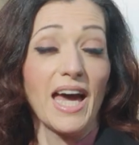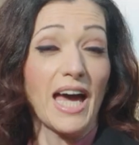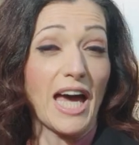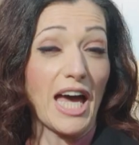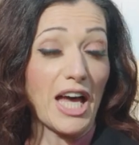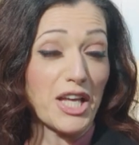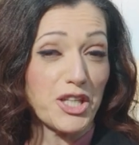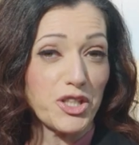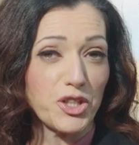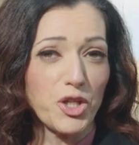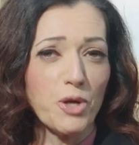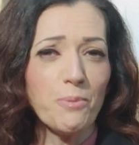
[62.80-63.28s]

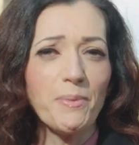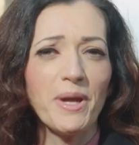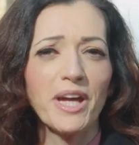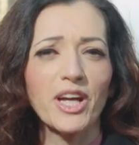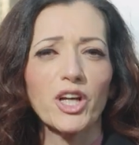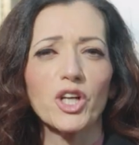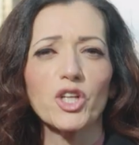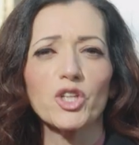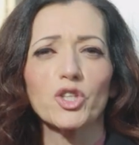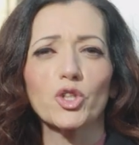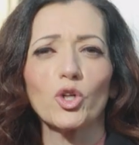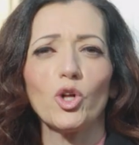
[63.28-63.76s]
Assuming
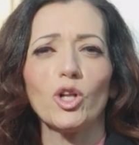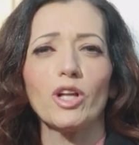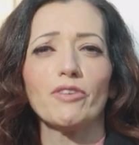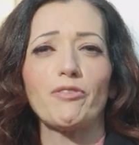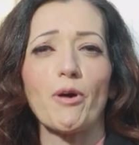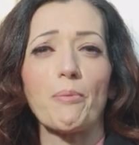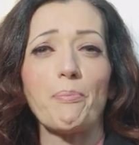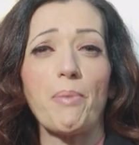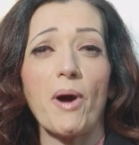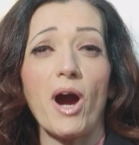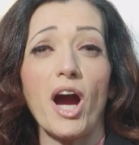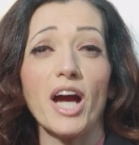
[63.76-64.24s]
control of
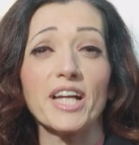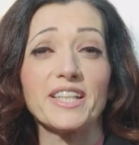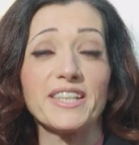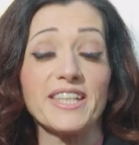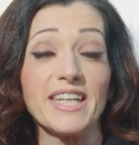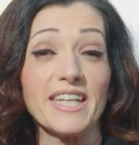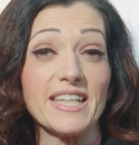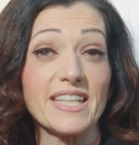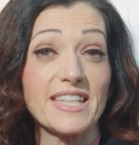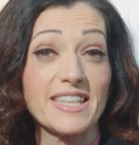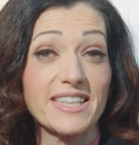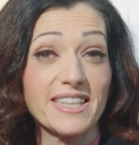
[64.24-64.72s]
a
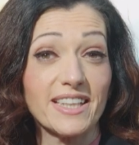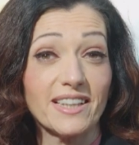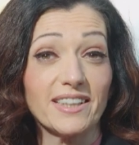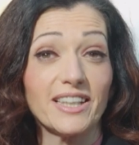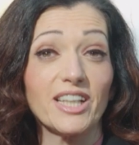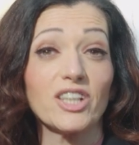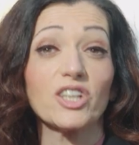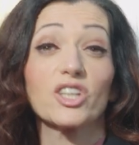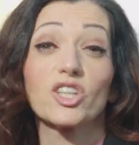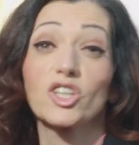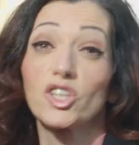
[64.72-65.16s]
party still in